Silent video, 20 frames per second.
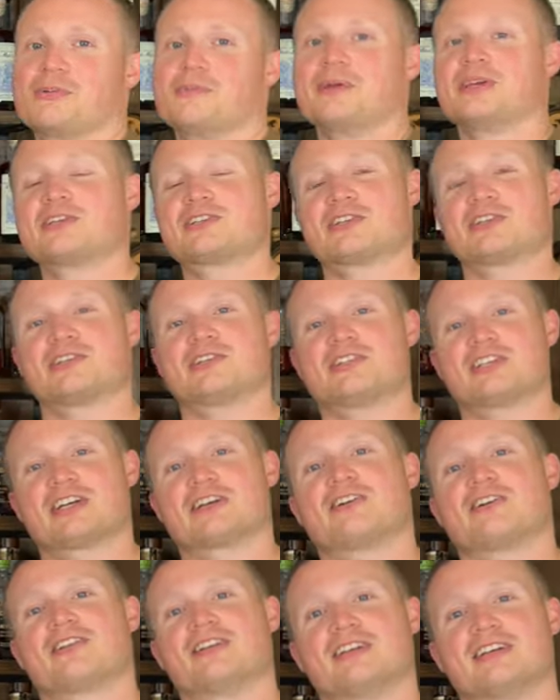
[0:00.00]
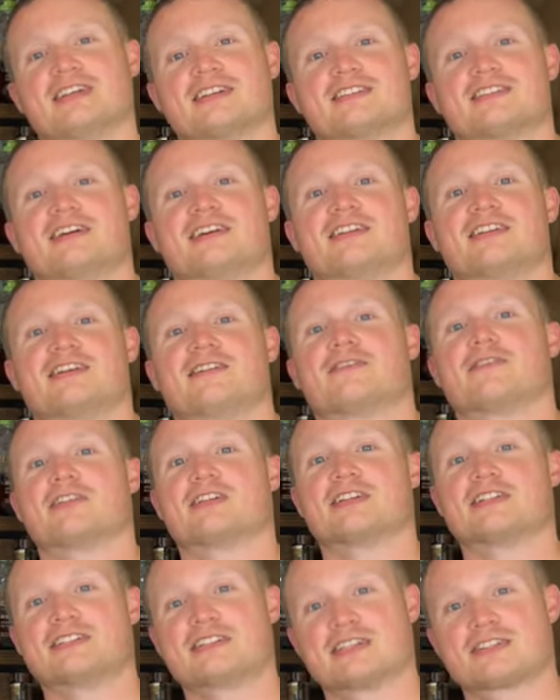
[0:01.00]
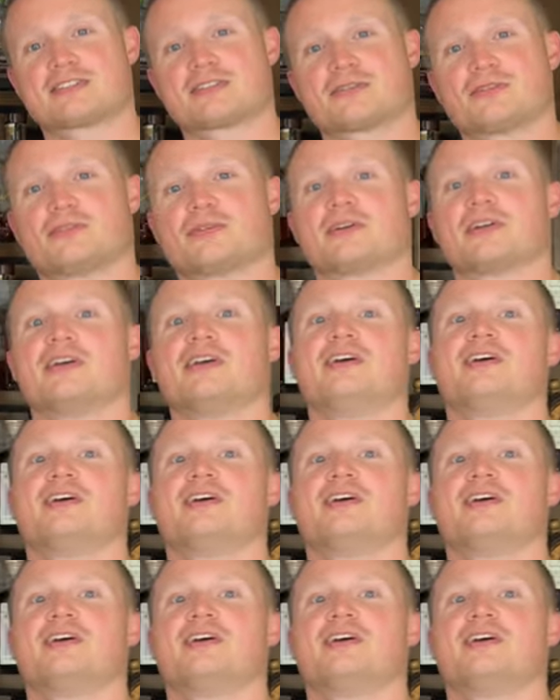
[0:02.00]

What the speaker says: Make sure you check all the links down there for the Discord.